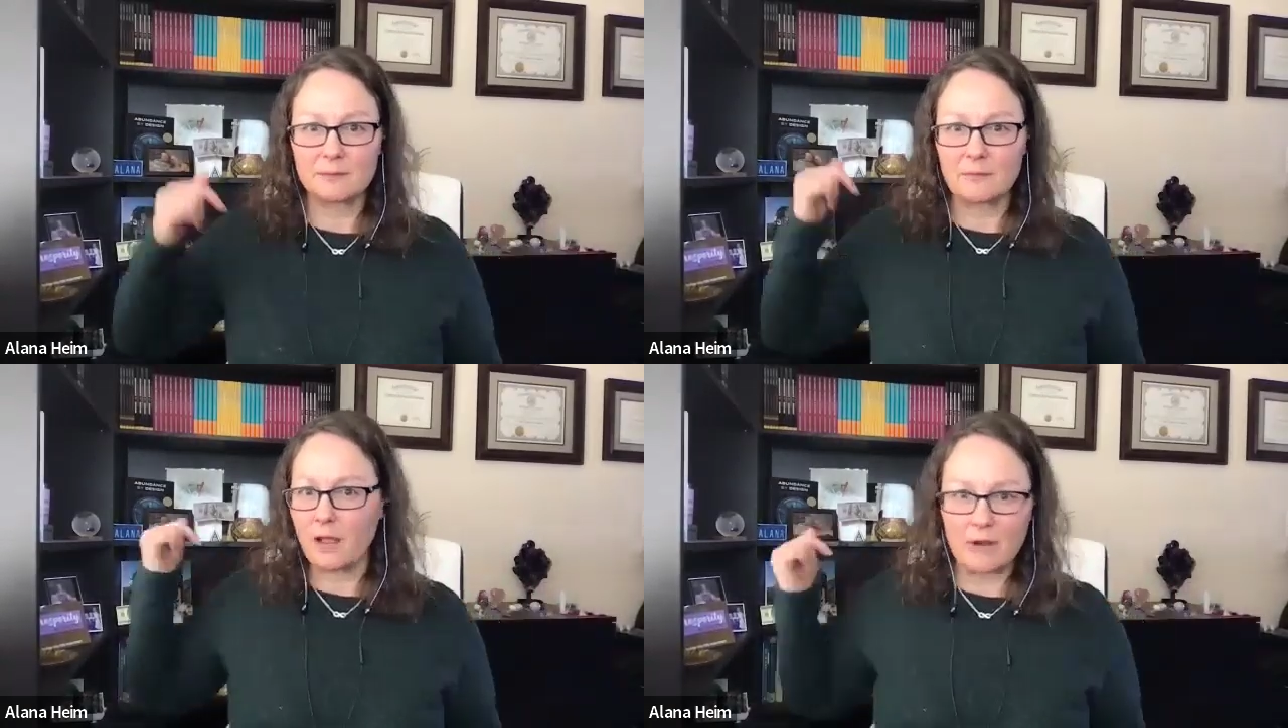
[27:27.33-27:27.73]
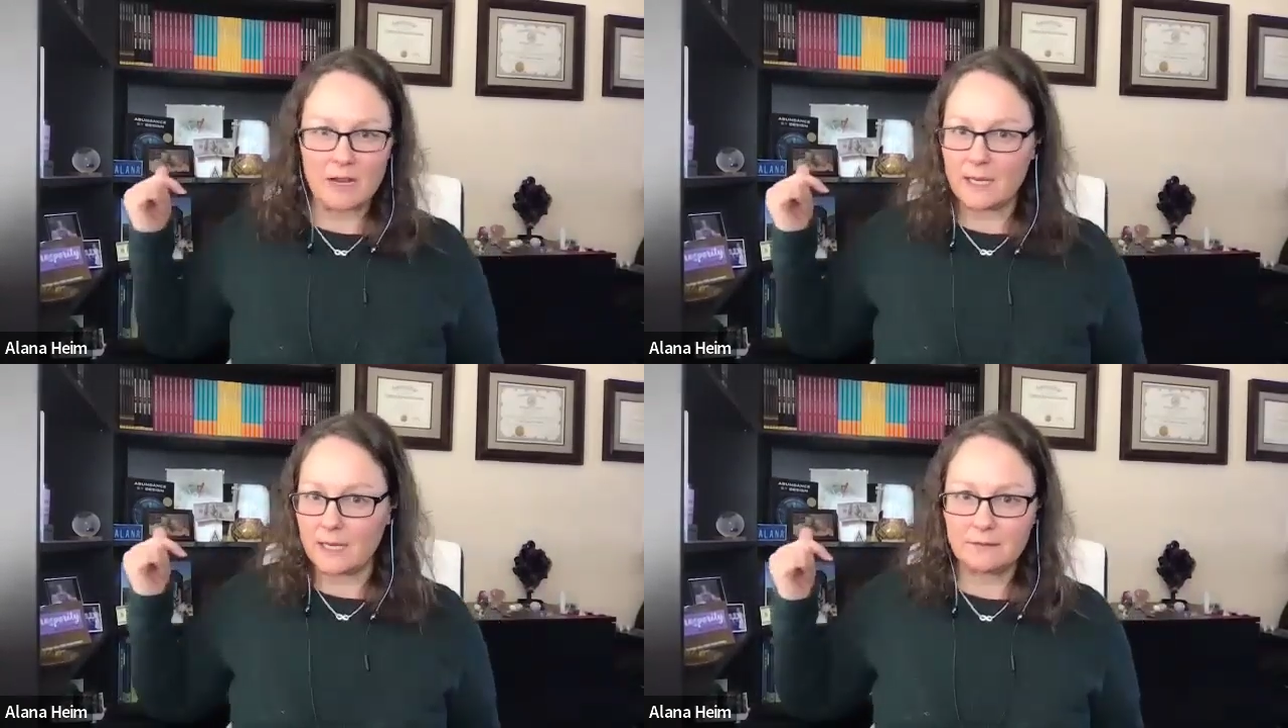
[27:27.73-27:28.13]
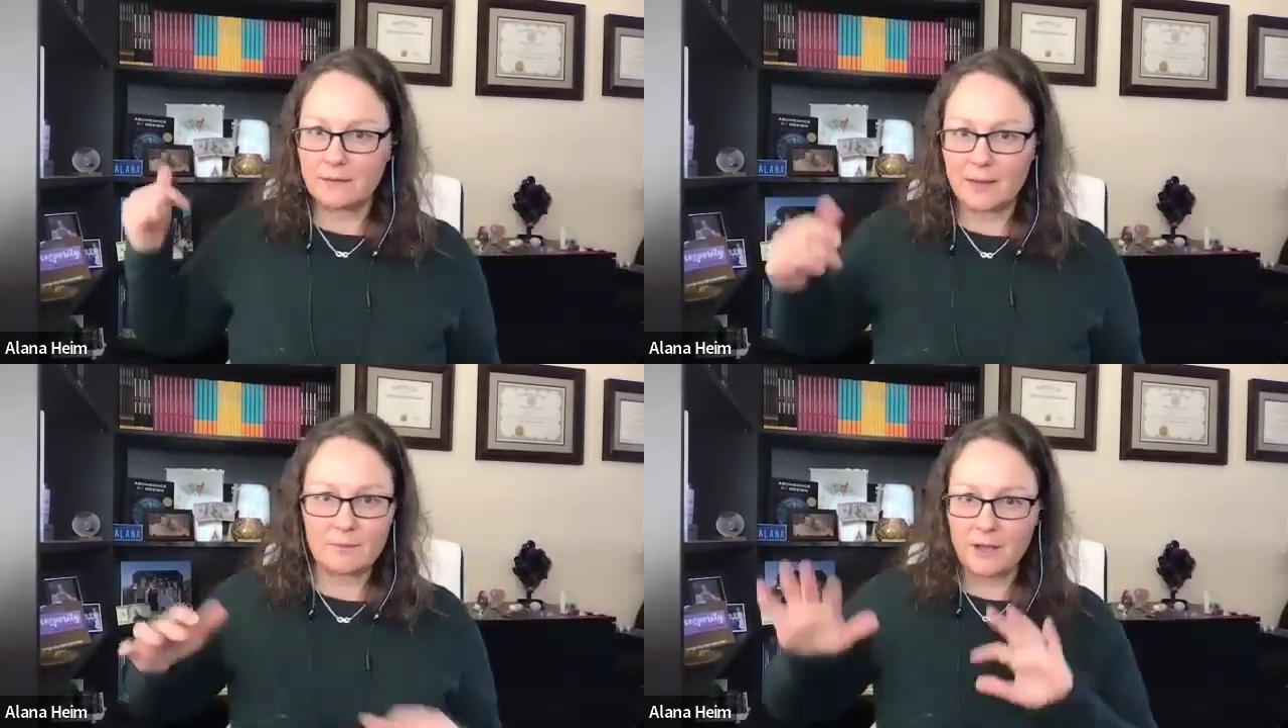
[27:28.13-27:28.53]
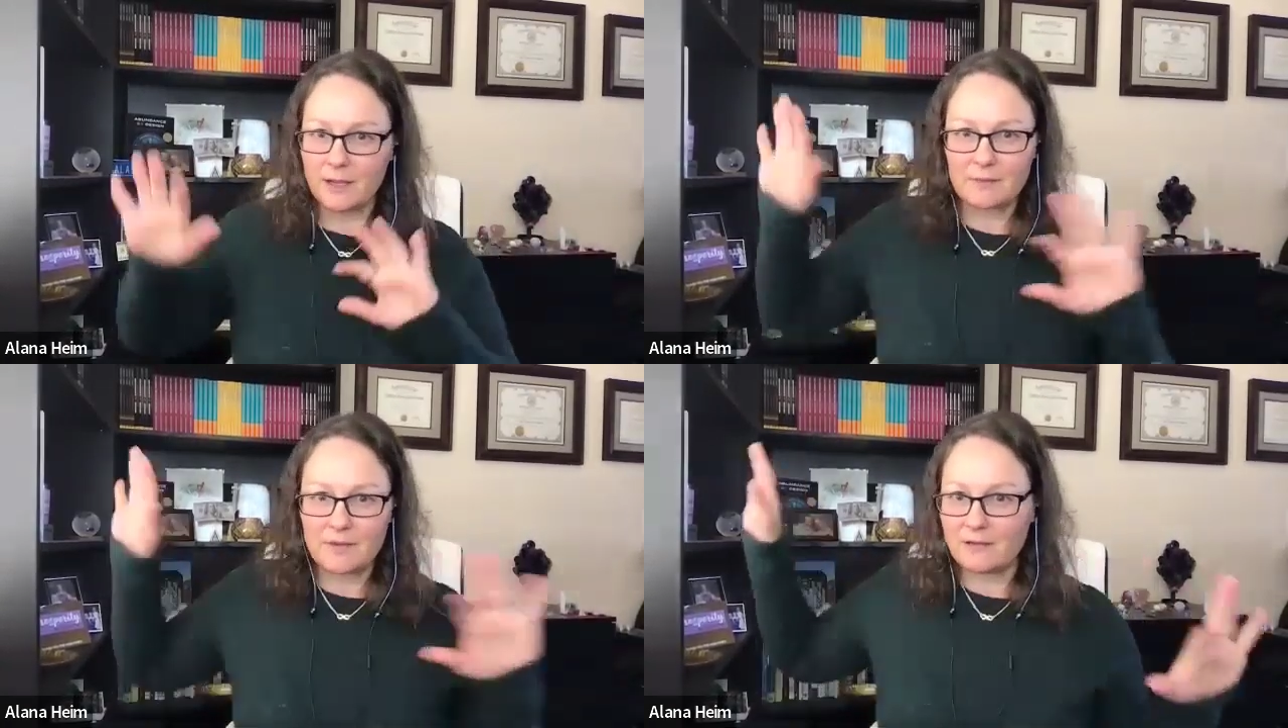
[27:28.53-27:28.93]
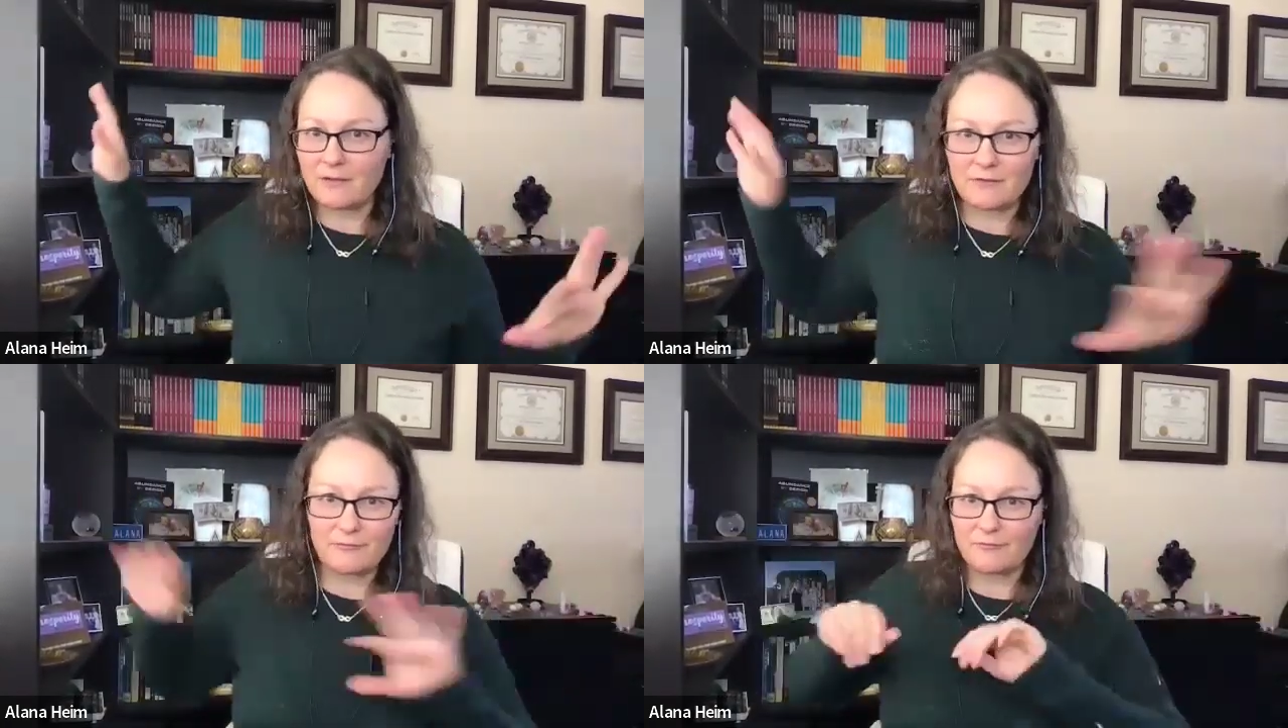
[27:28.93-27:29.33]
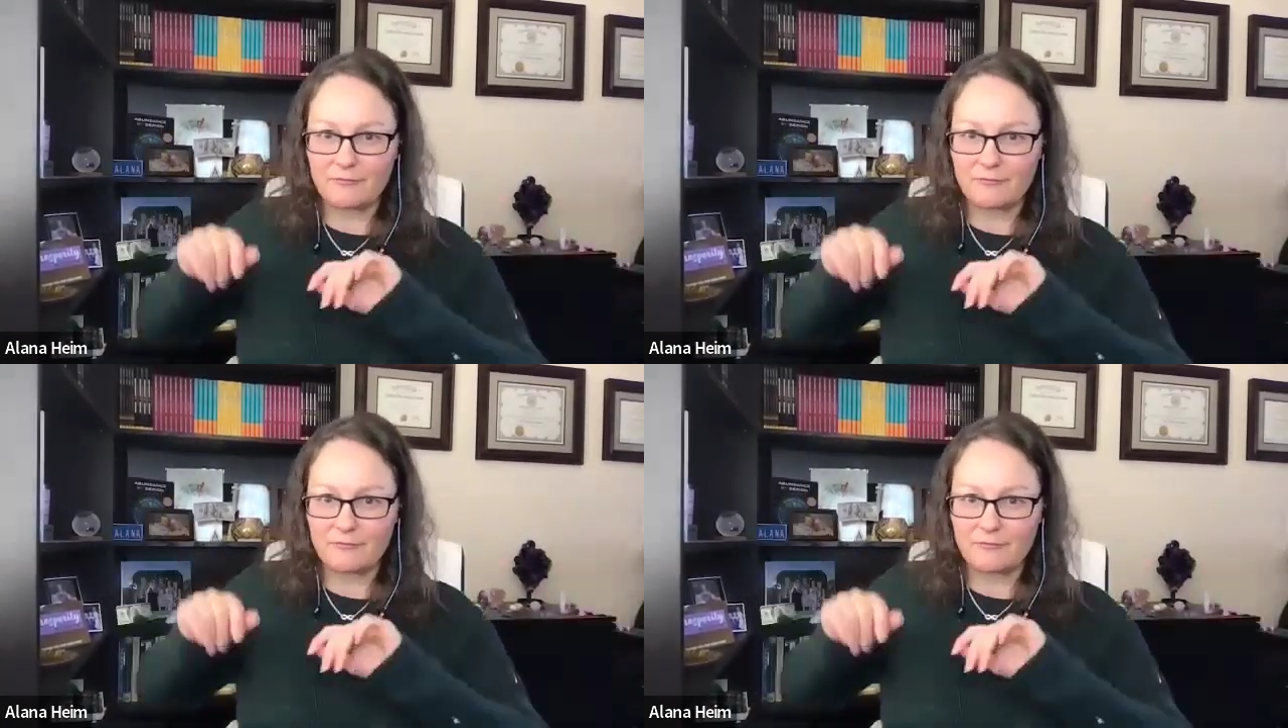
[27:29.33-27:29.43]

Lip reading: because I'm not running. I'm not going to be,